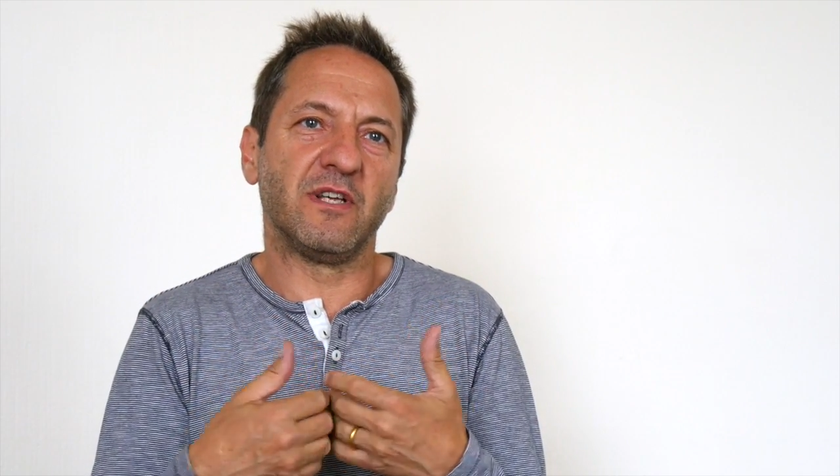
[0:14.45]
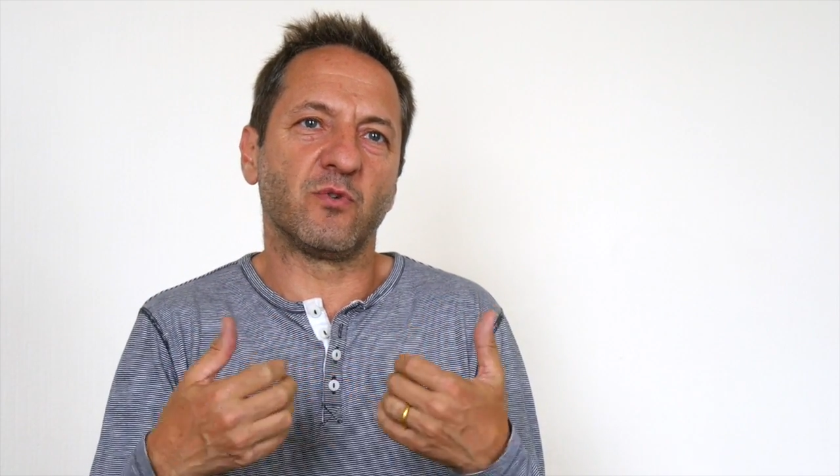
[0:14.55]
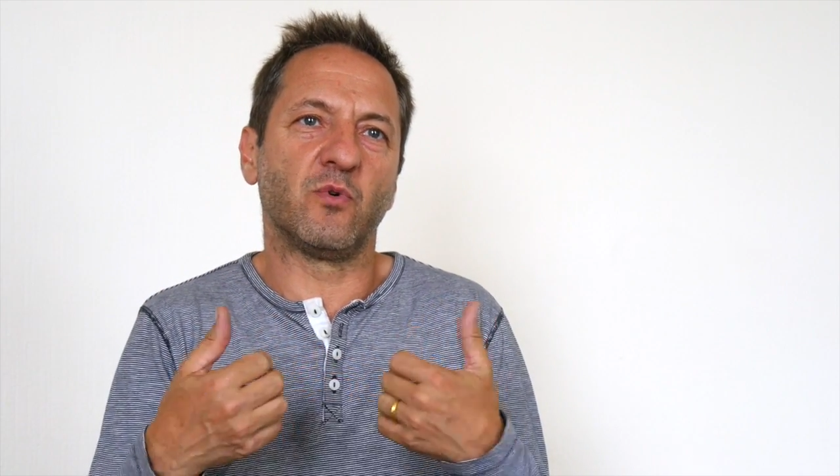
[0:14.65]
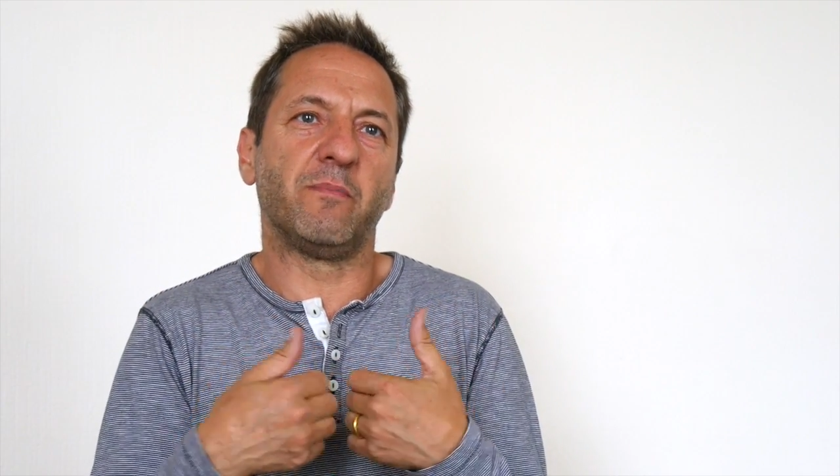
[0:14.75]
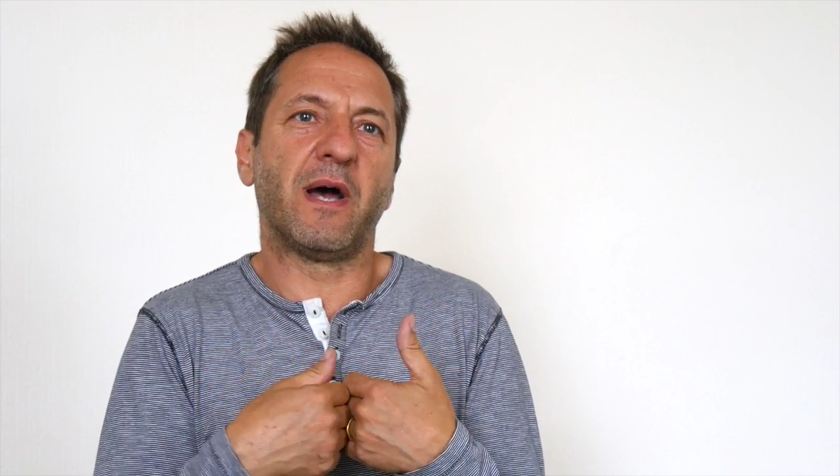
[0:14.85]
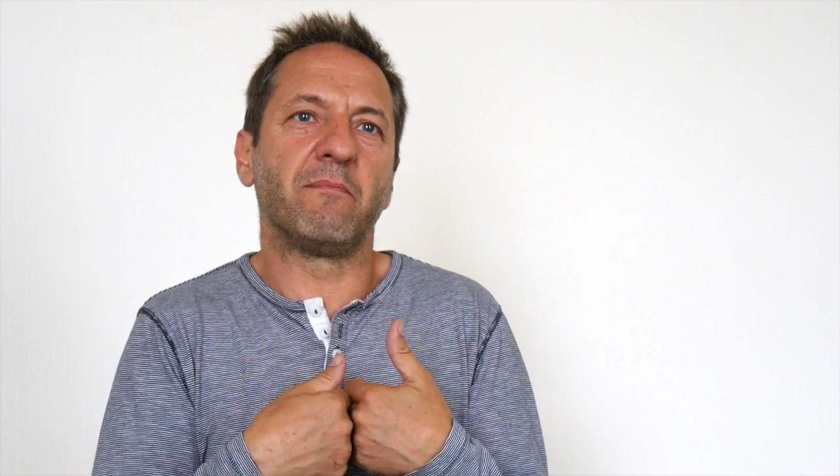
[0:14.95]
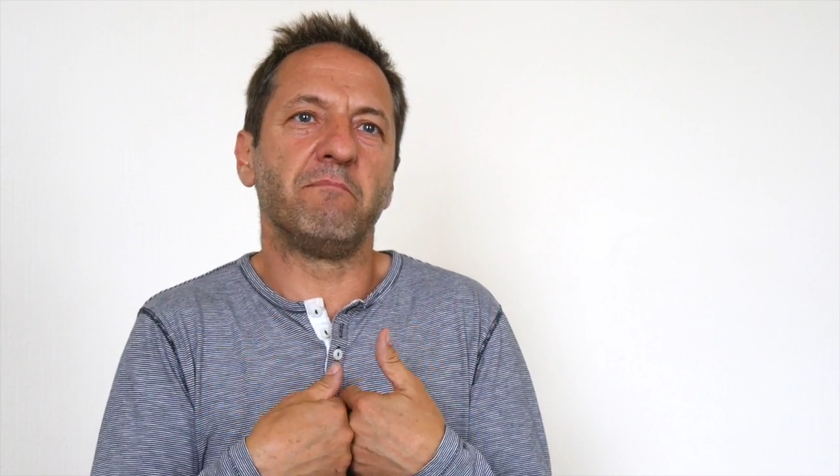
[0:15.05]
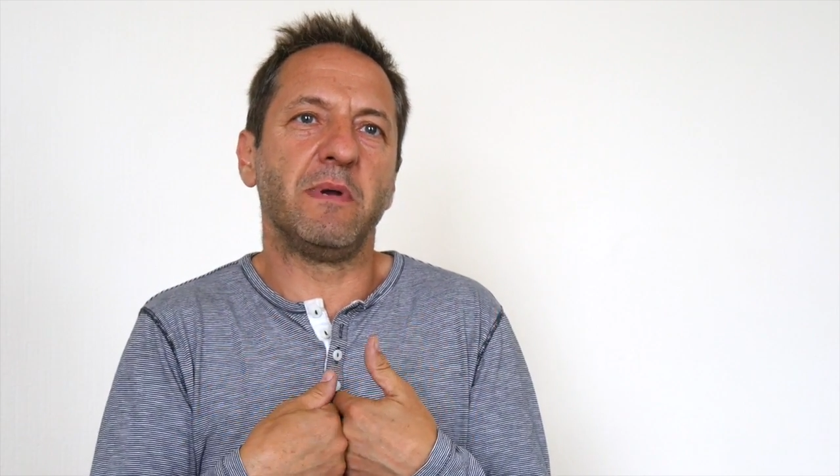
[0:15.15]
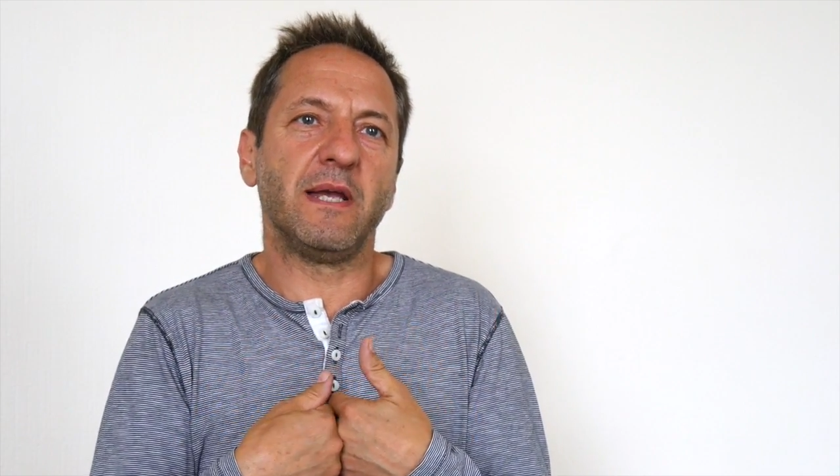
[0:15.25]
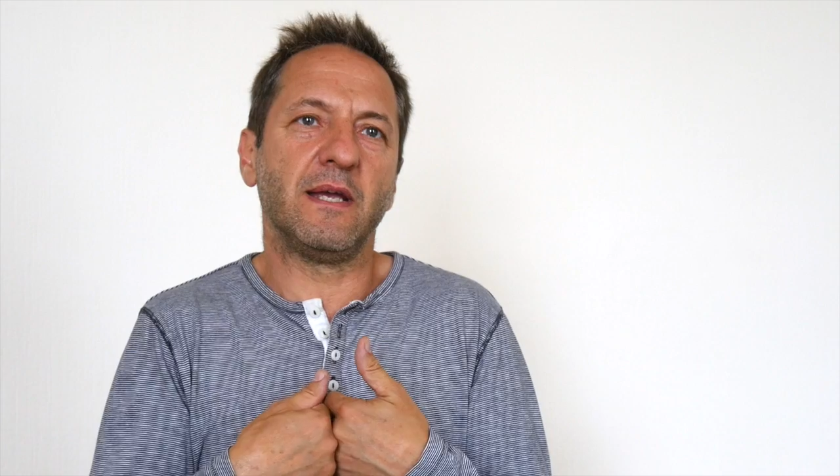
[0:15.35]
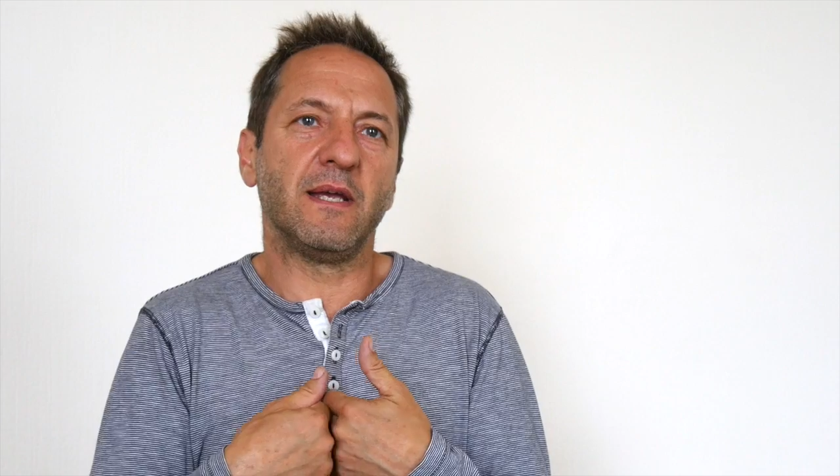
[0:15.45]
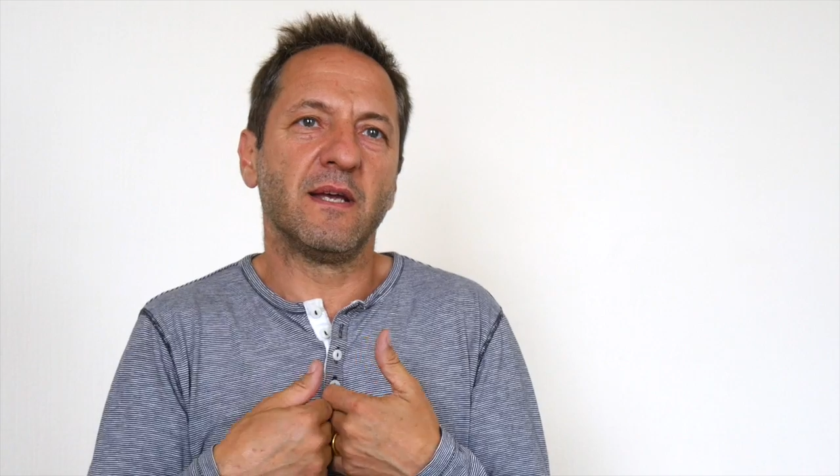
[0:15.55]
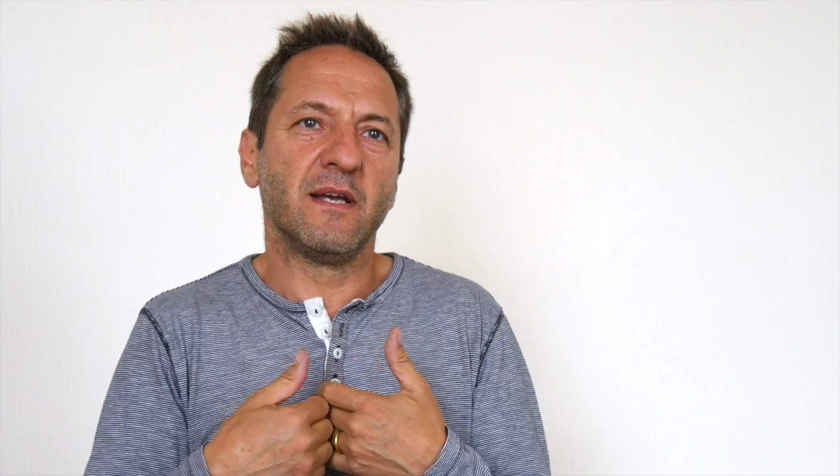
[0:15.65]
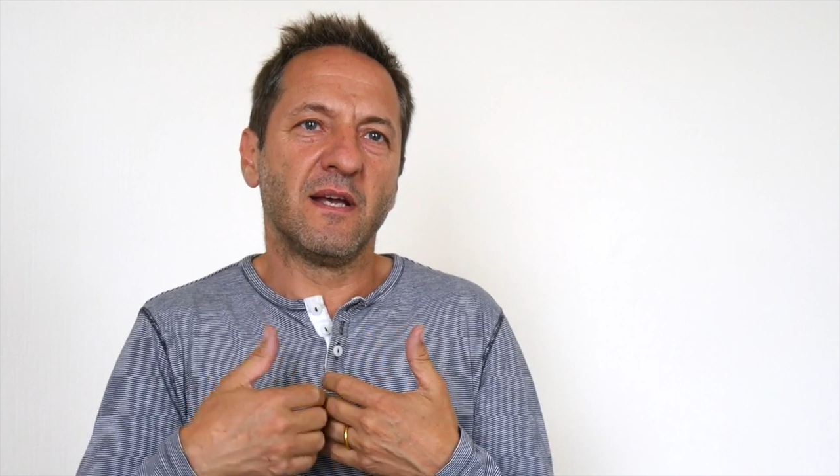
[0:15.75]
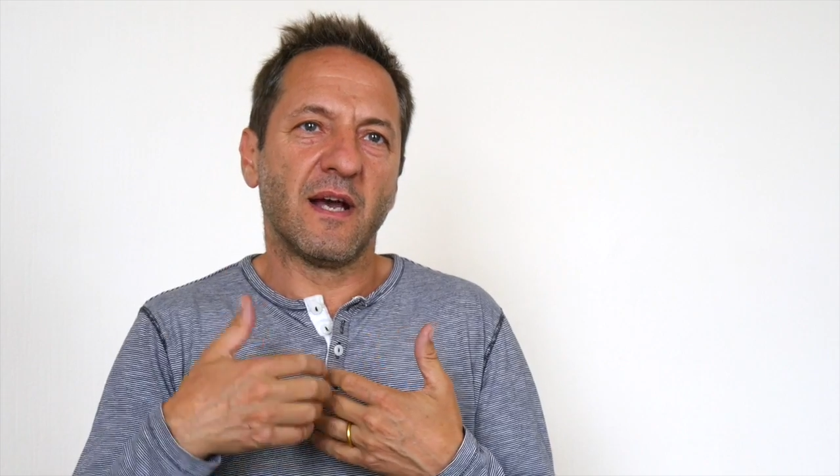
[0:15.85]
it's all about me